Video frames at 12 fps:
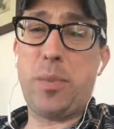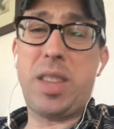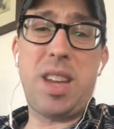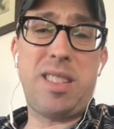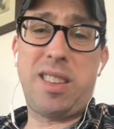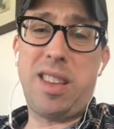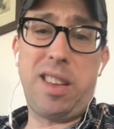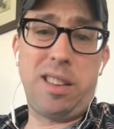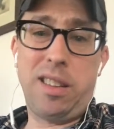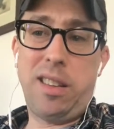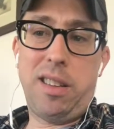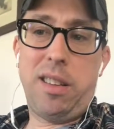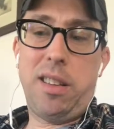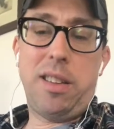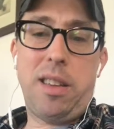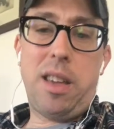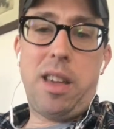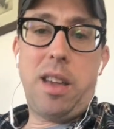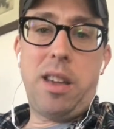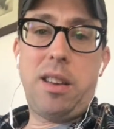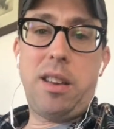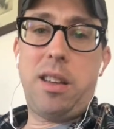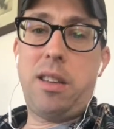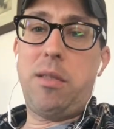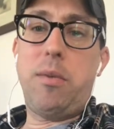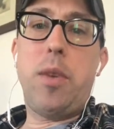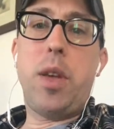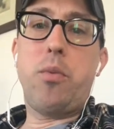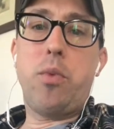but that's it. And it